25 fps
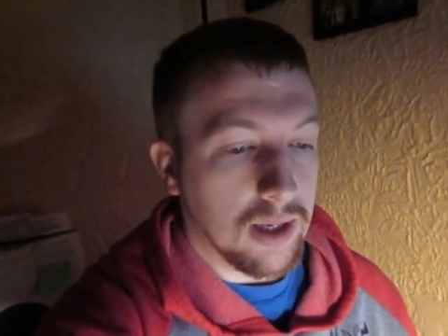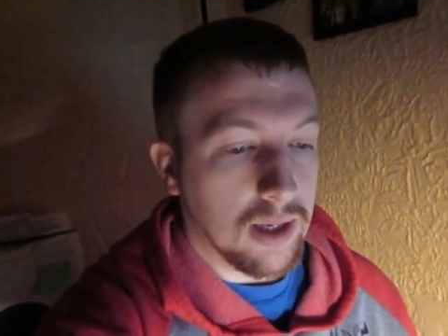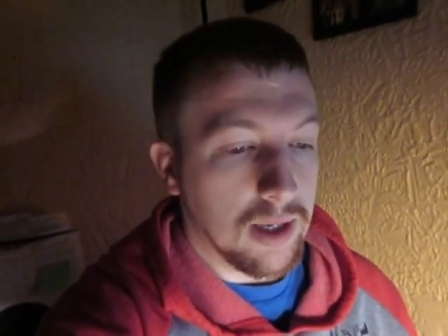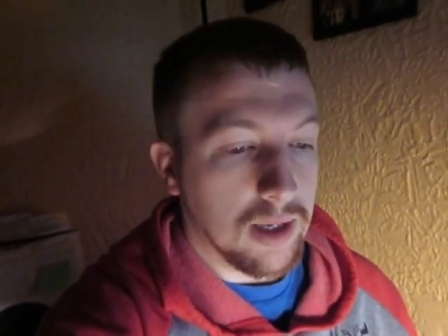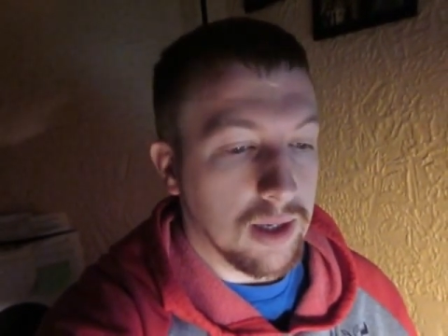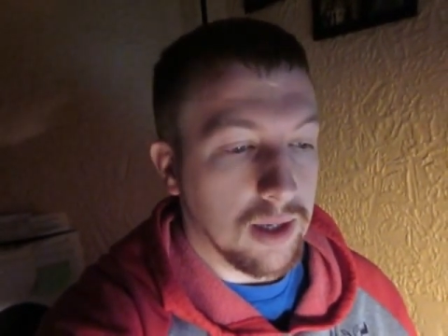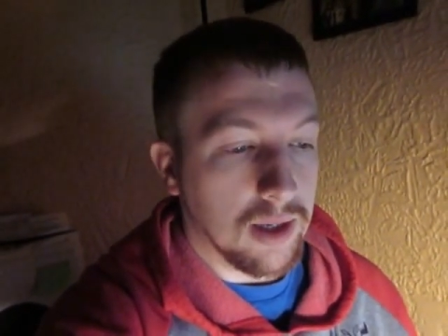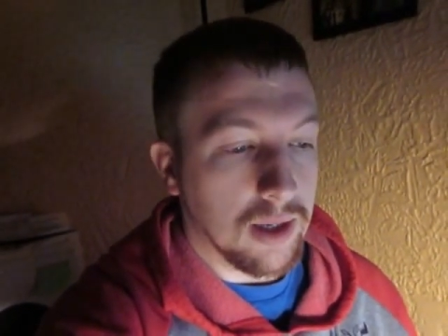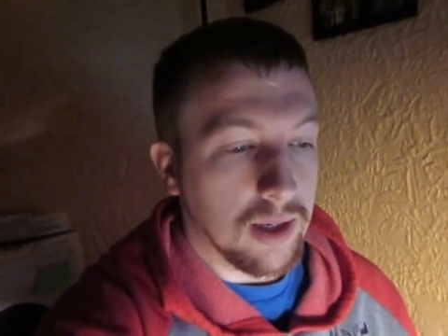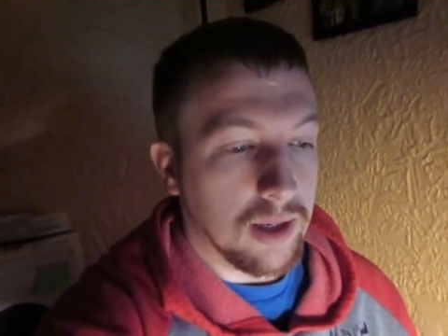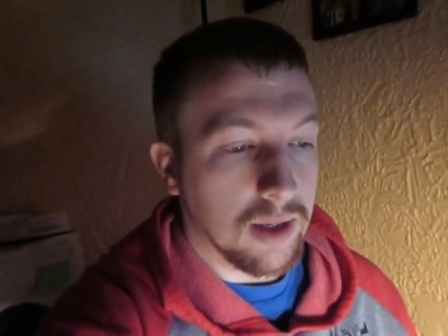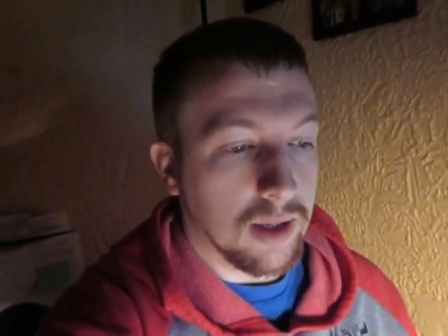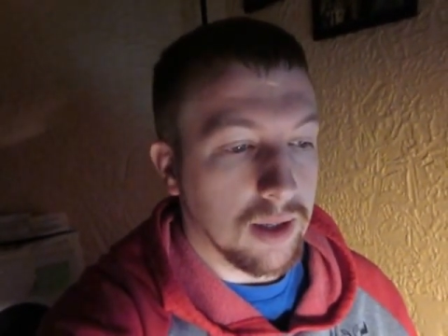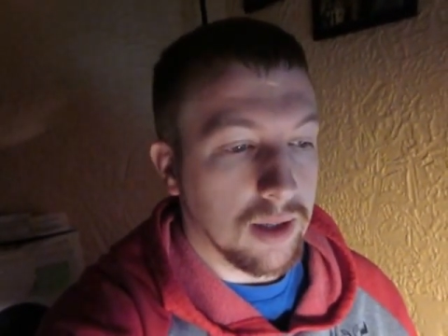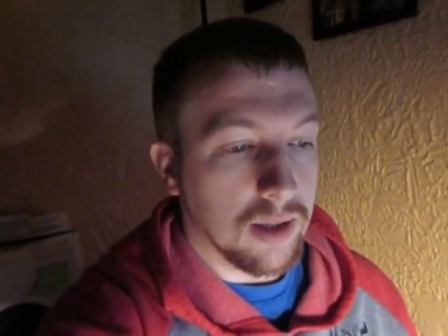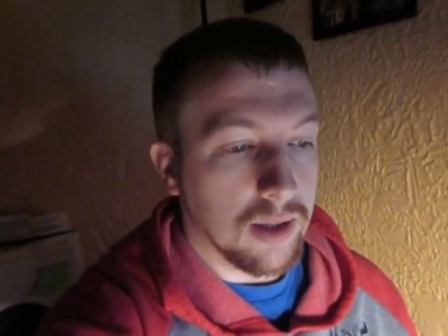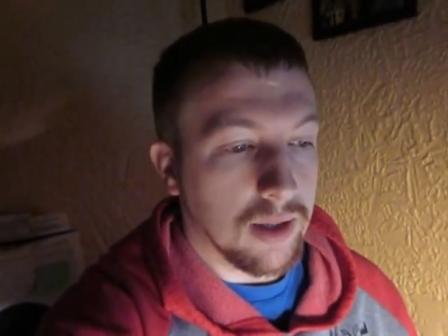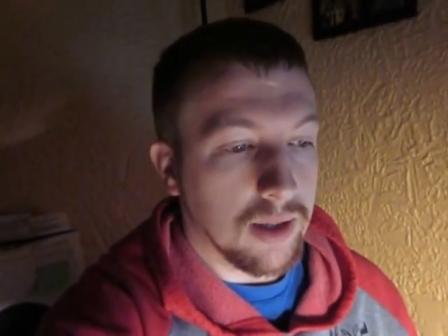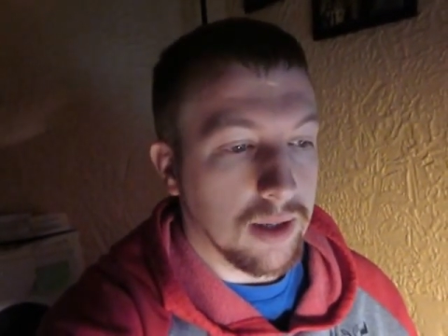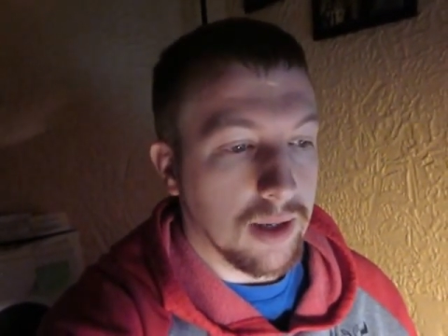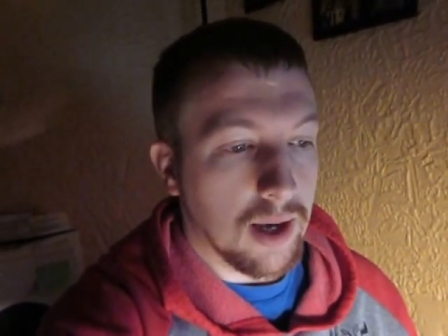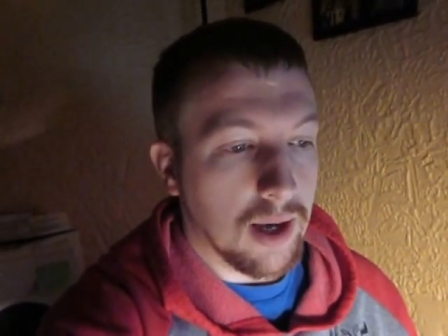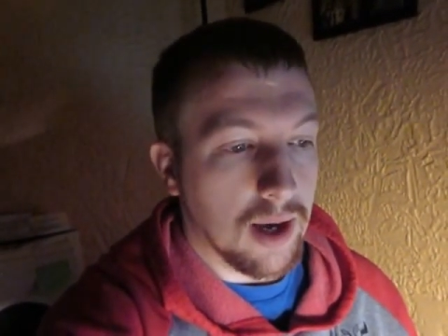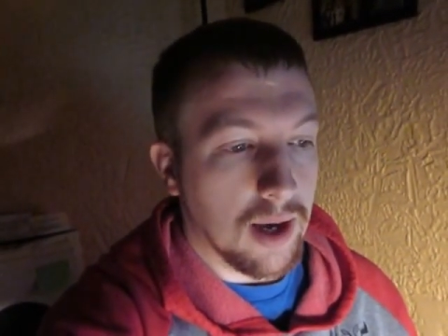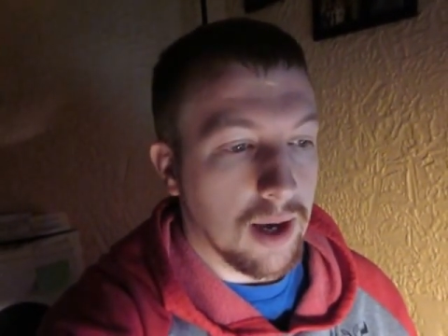
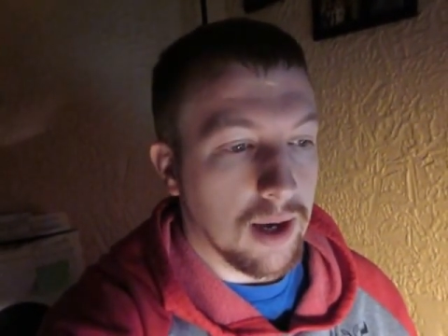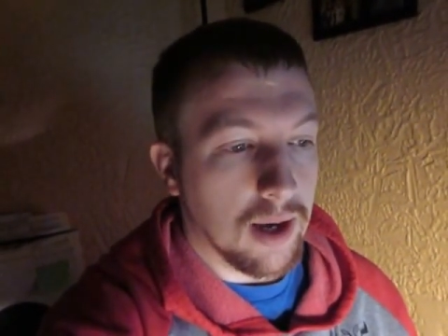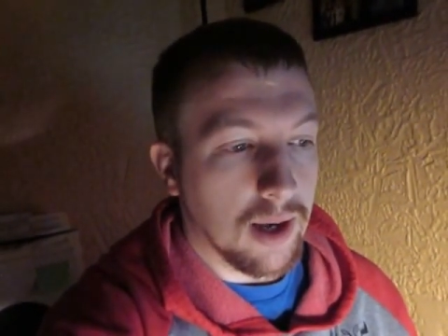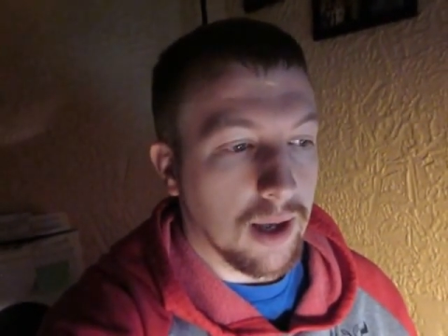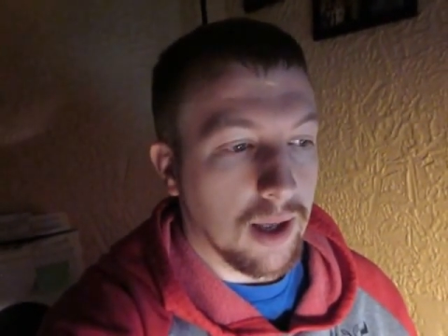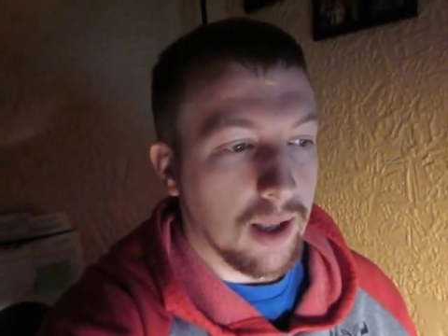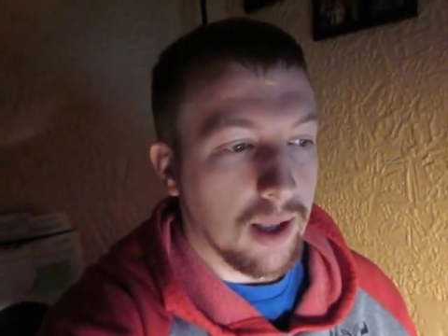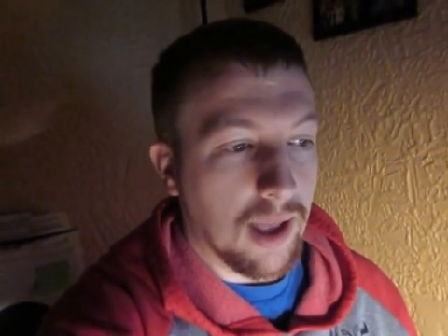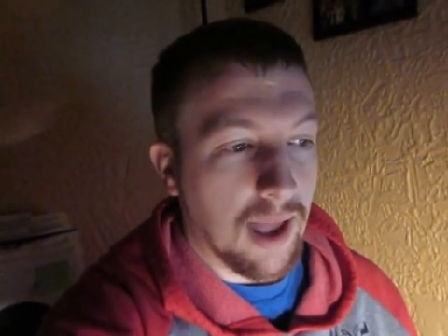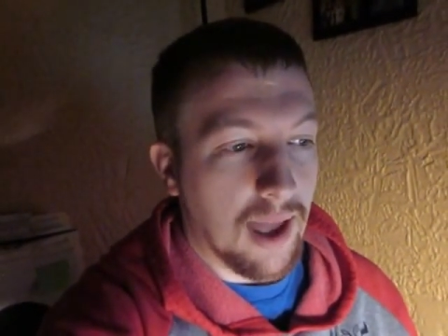and I